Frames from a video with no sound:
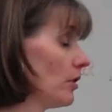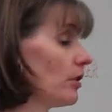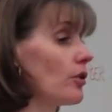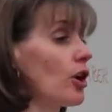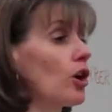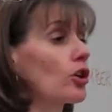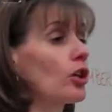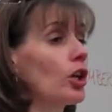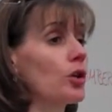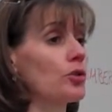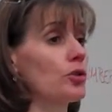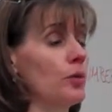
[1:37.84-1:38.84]
They're all
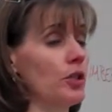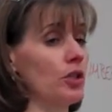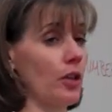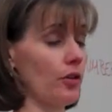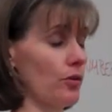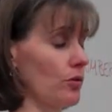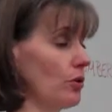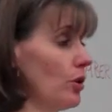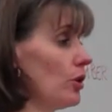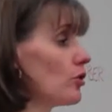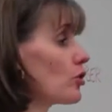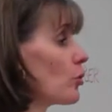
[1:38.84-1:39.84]
close to each other.
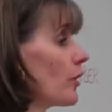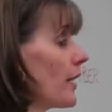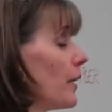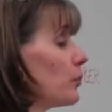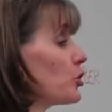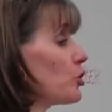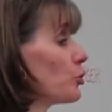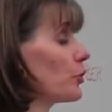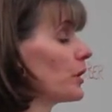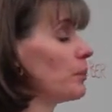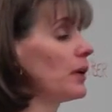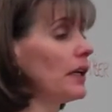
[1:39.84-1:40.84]
So we're able to
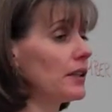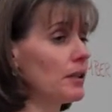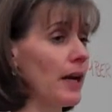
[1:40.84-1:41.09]
repeat a